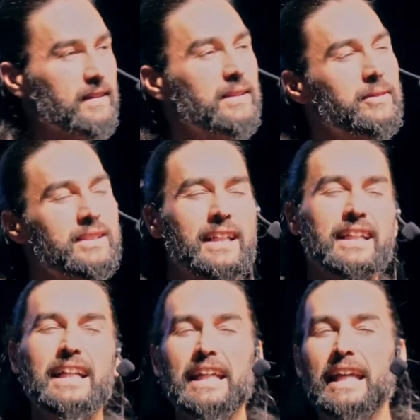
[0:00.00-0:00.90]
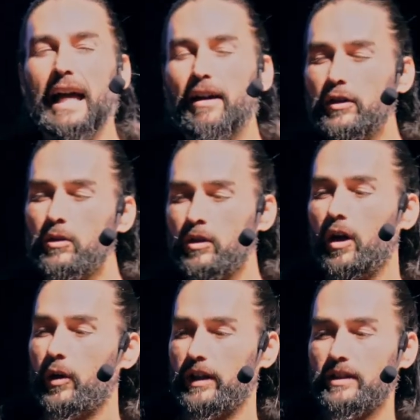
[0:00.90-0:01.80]
It was like, have you
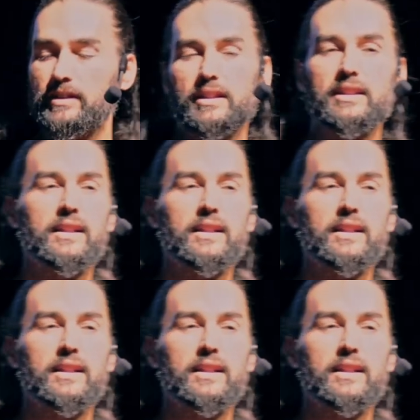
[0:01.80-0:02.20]
noticed